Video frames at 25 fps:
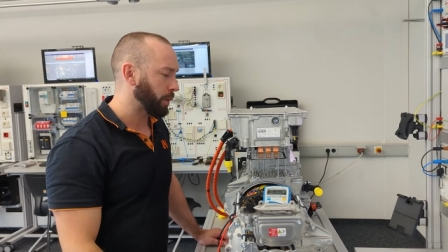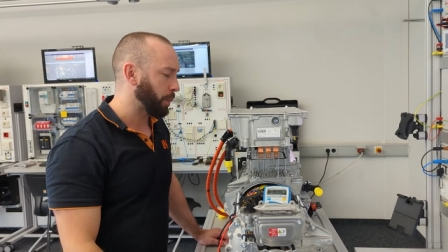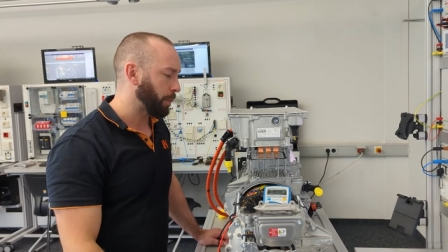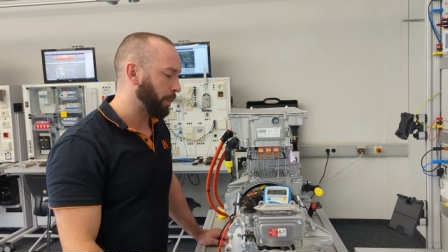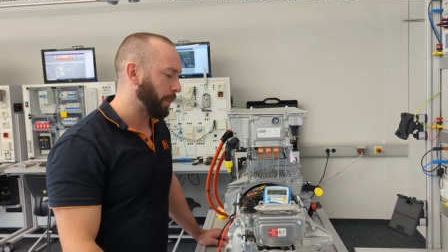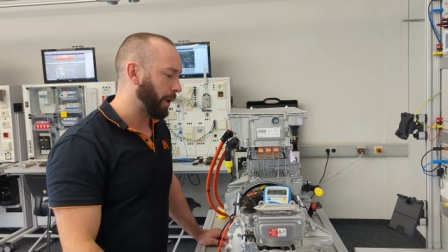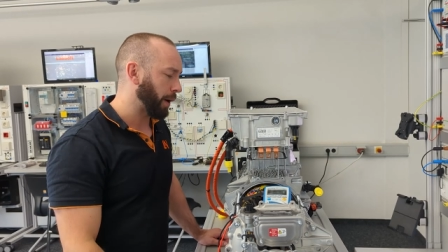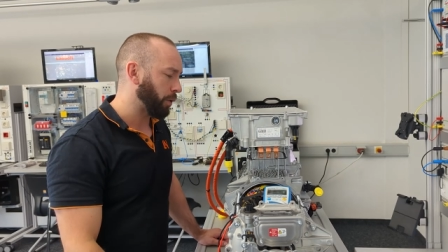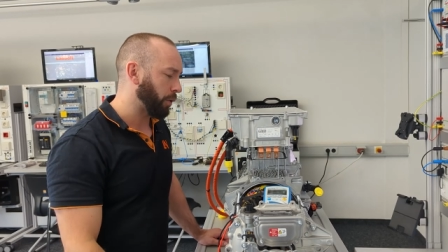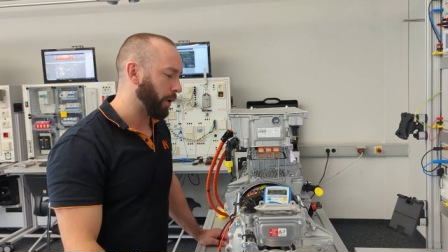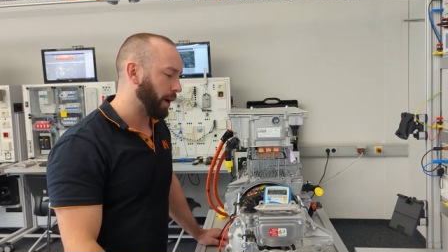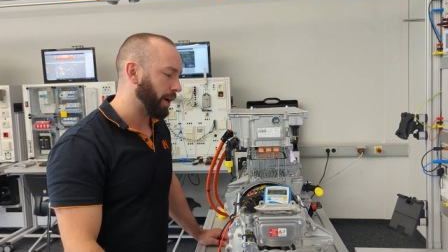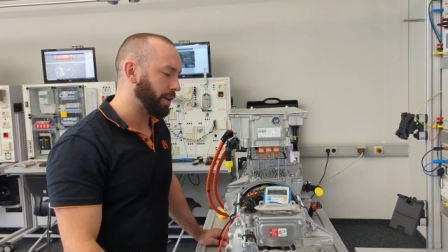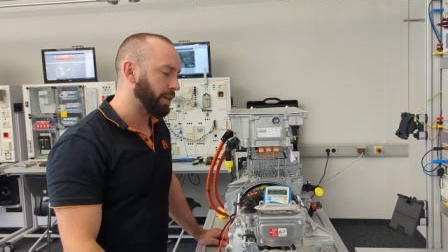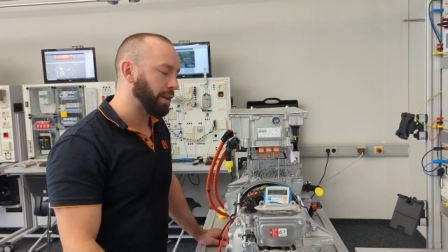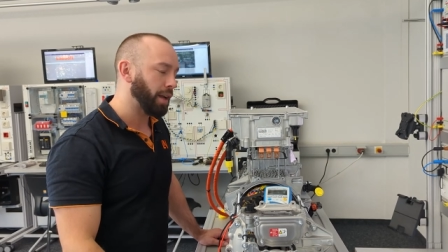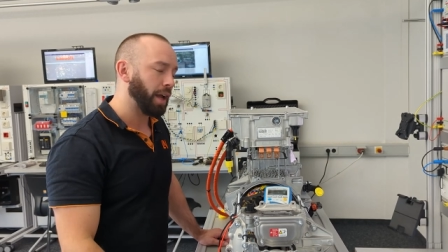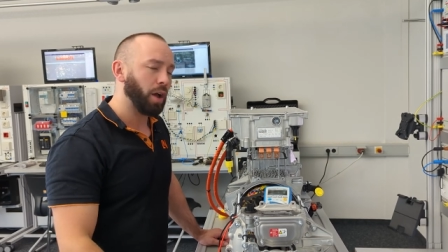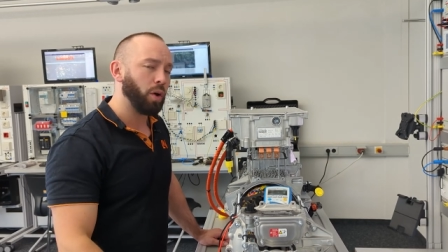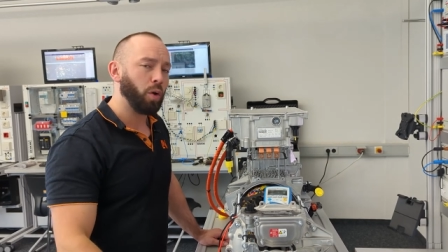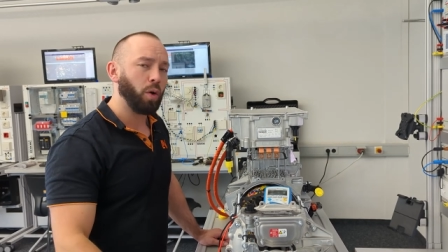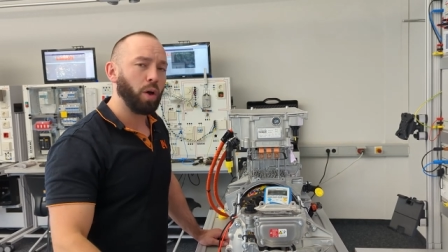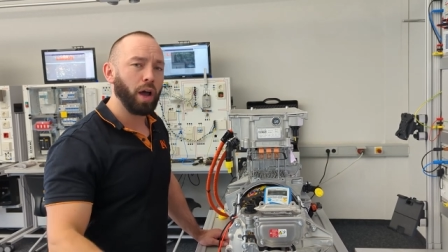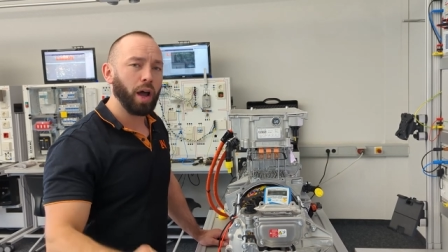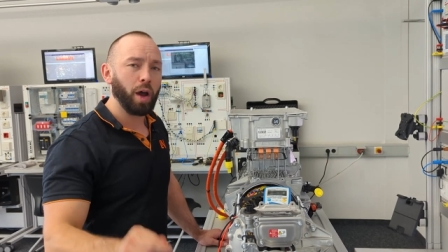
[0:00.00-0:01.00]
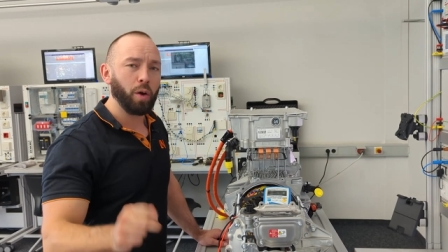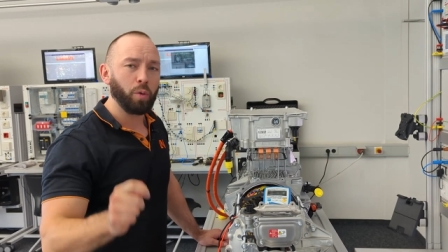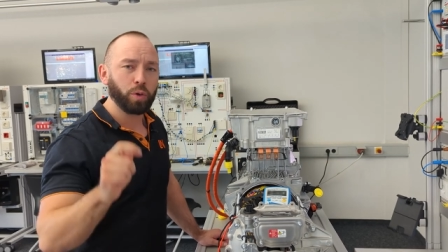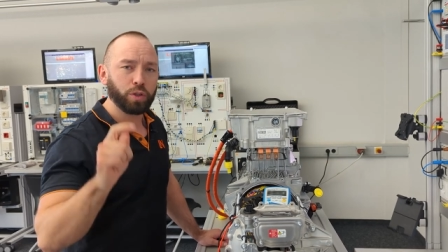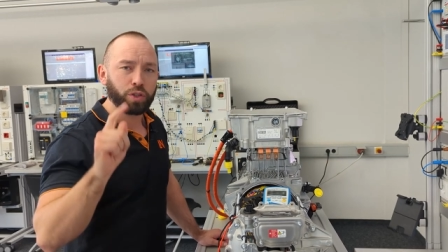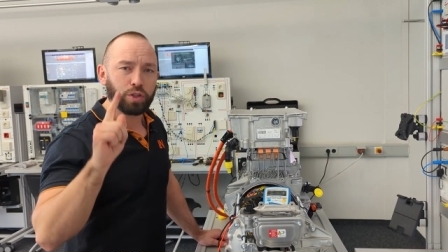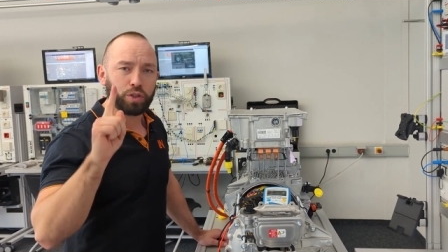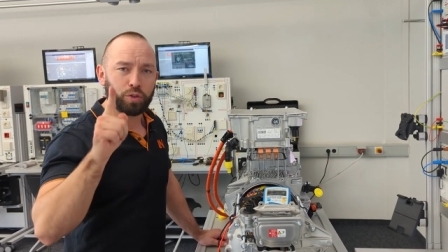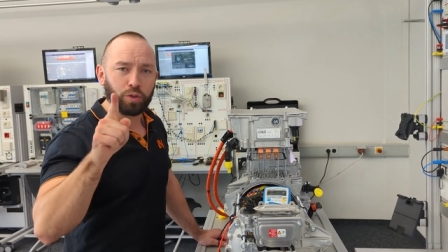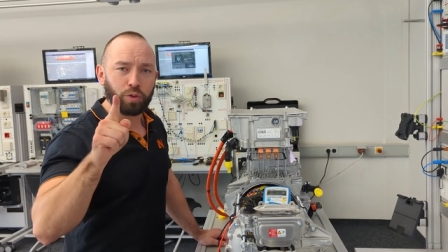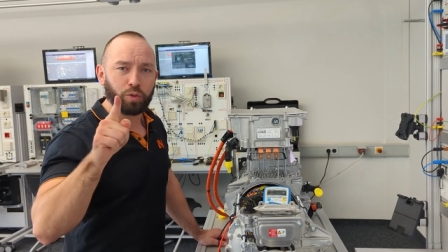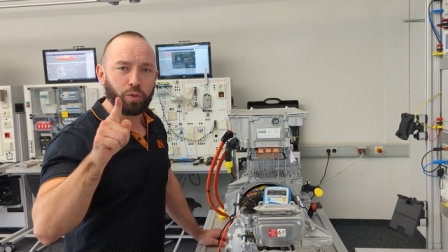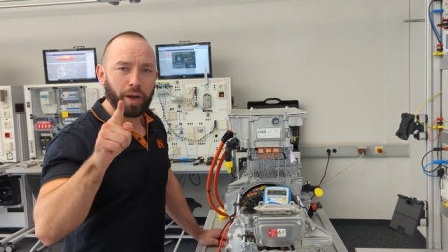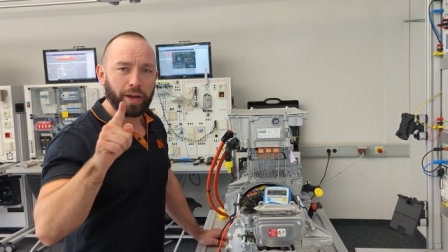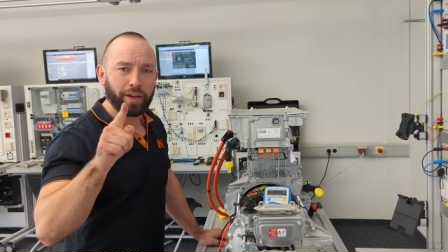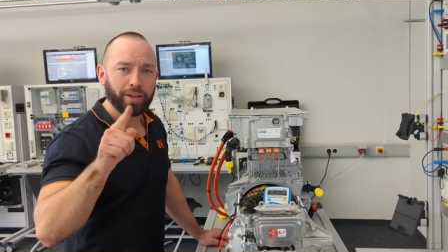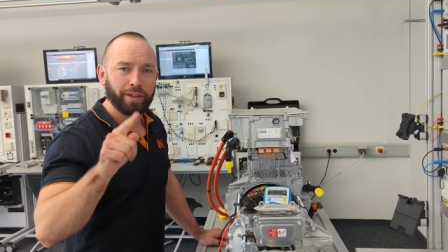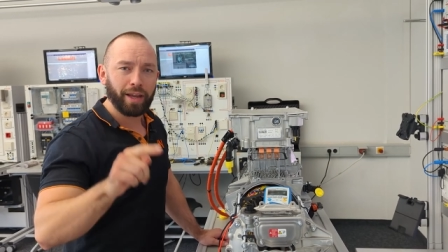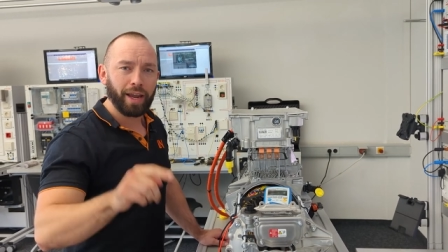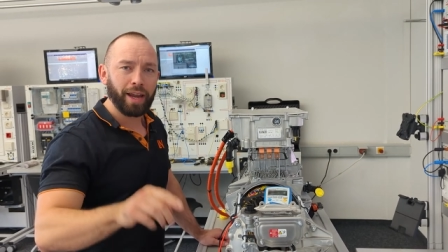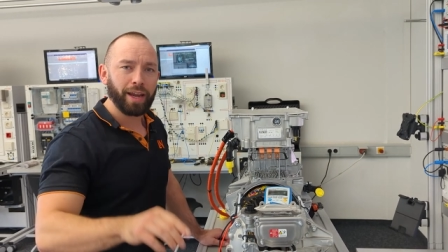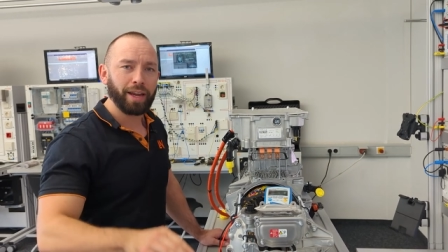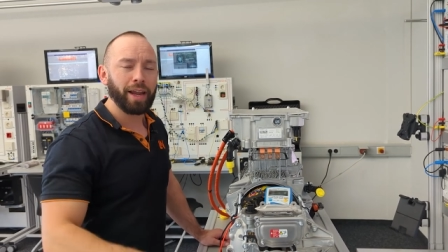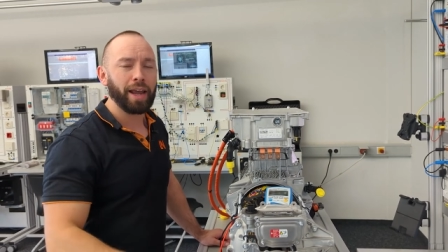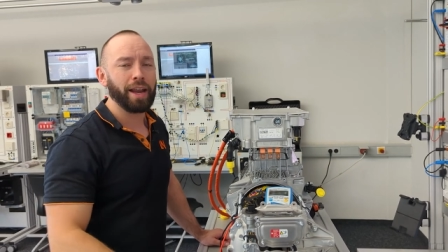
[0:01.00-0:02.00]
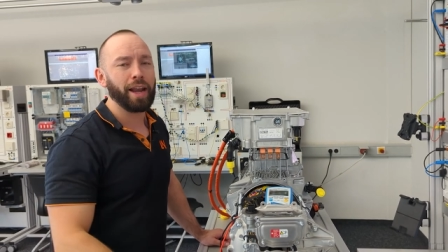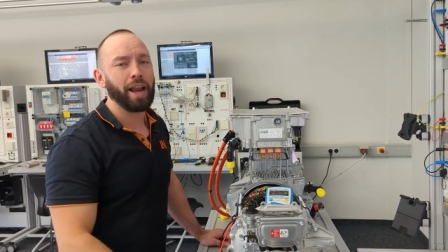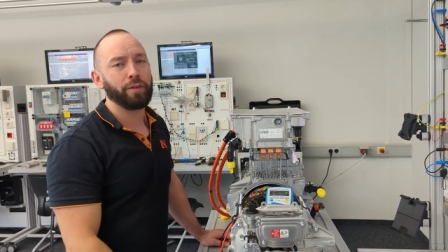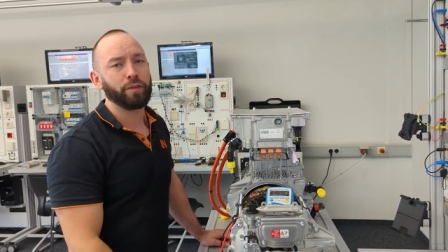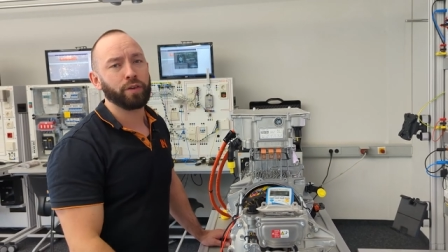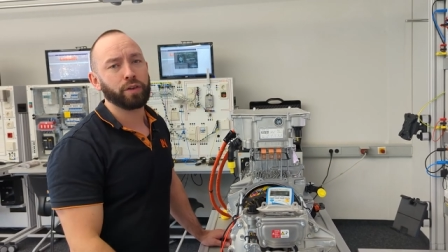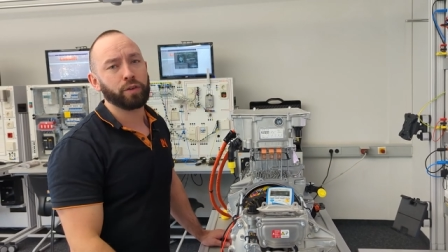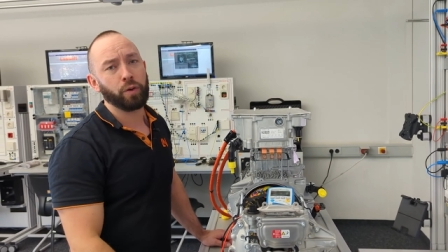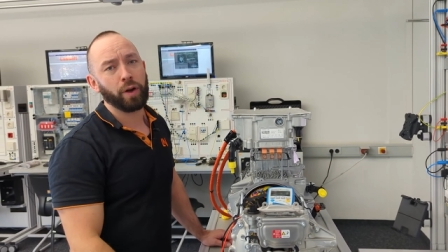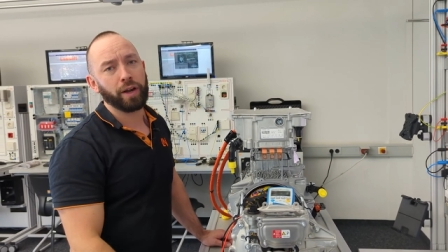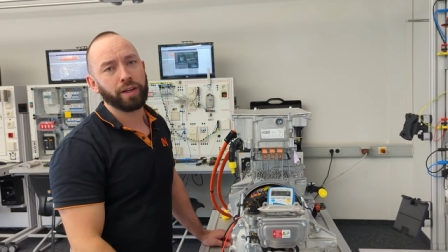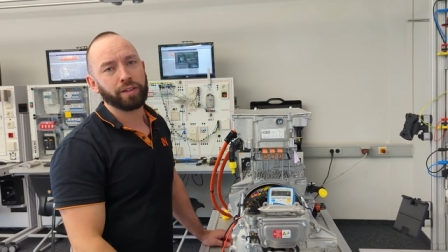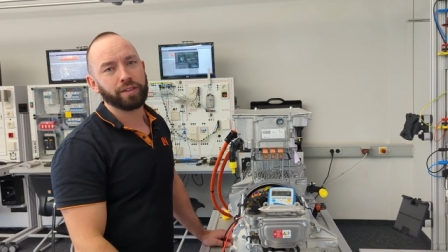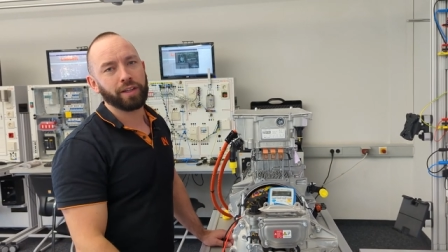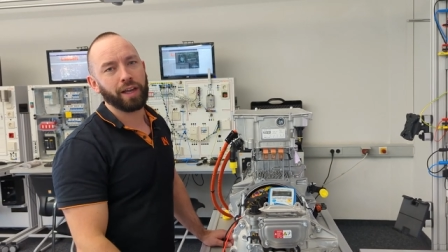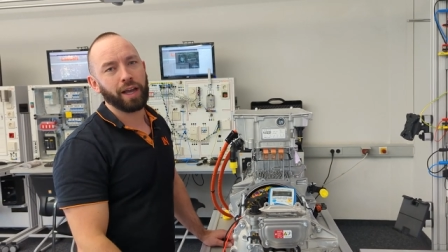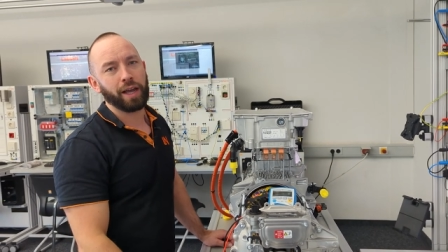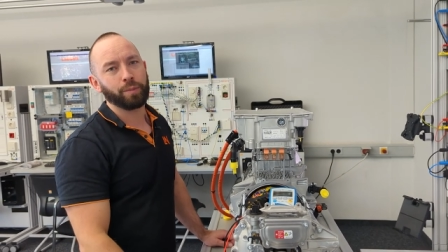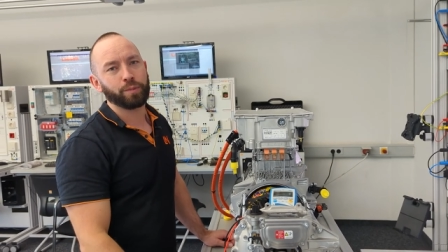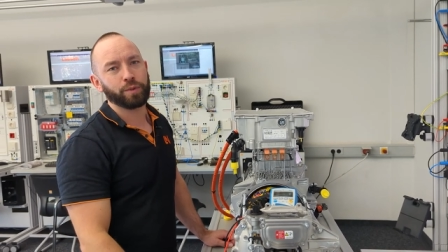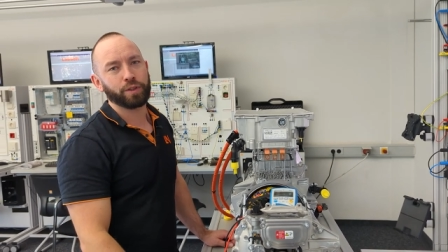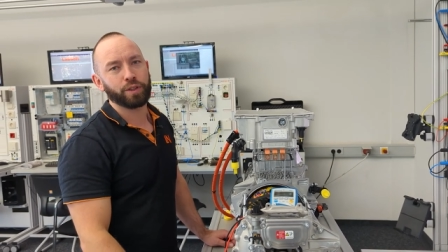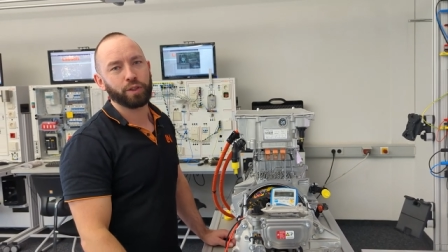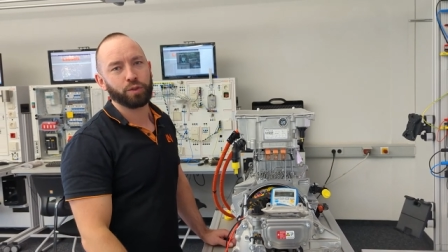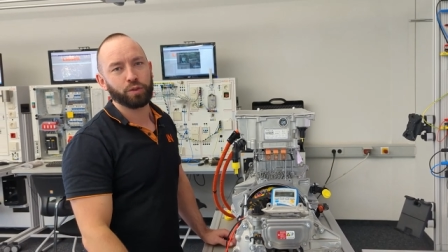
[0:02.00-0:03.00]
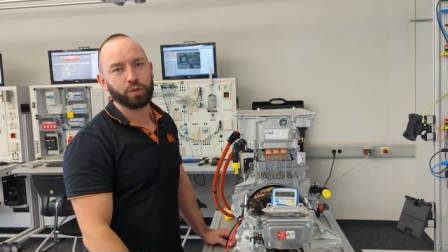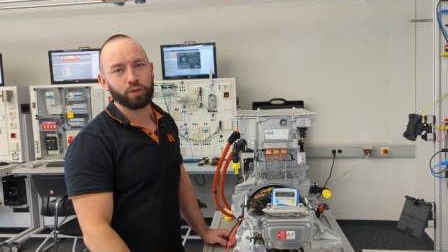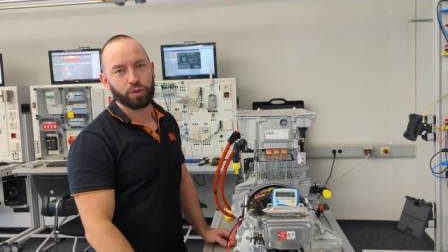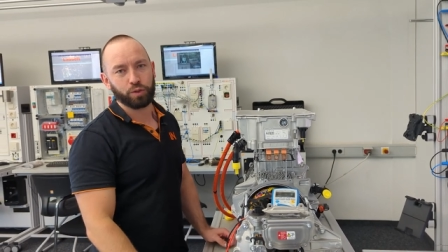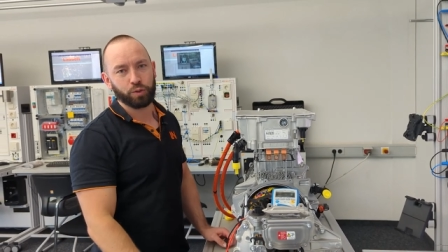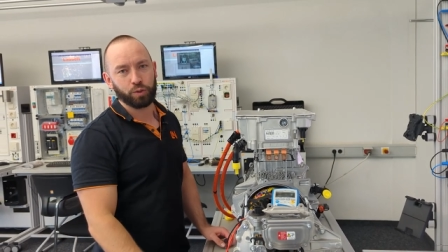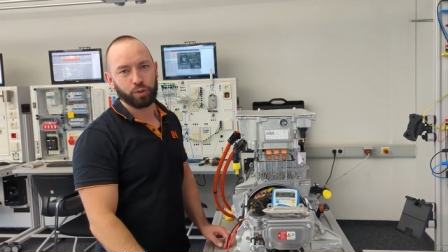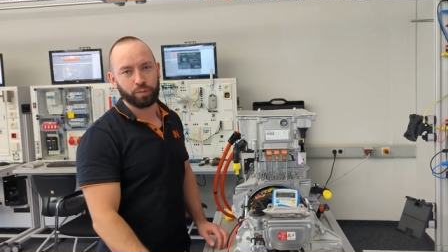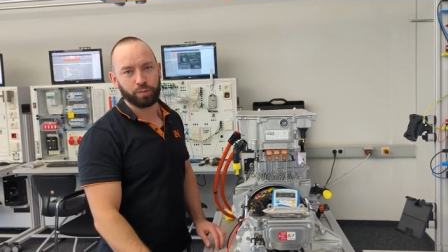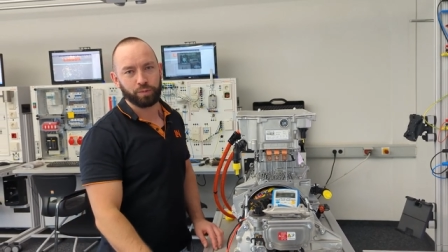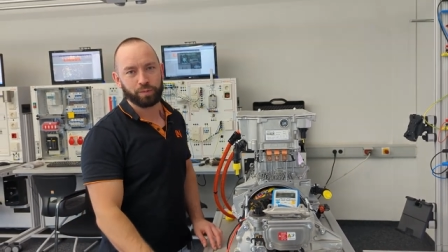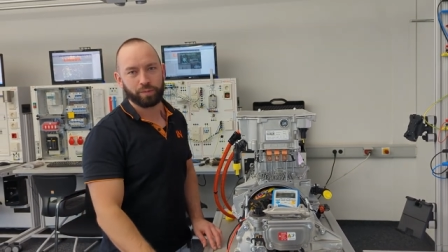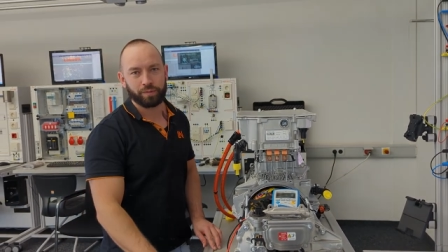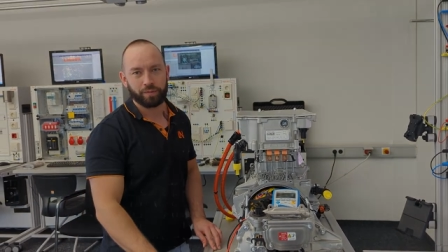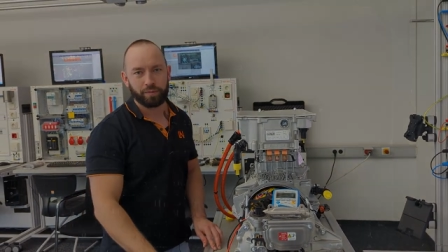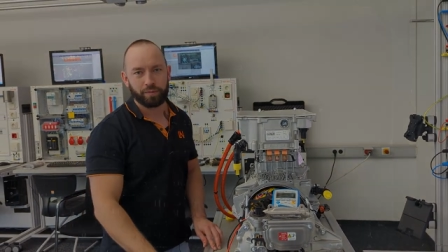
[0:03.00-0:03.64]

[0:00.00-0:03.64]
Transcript: But right now, I wish you a great day and have a great time. See you soon.